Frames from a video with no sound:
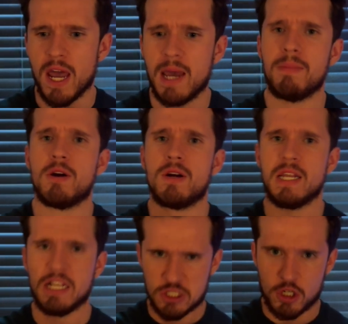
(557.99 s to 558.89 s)
Amber and
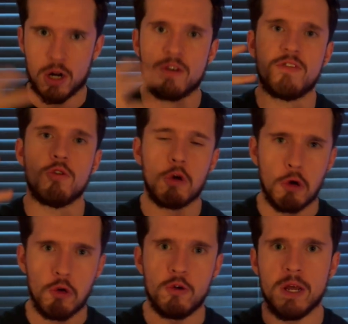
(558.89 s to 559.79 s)
then Stronger With You
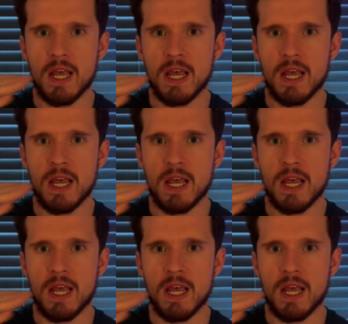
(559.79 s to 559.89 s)
Oud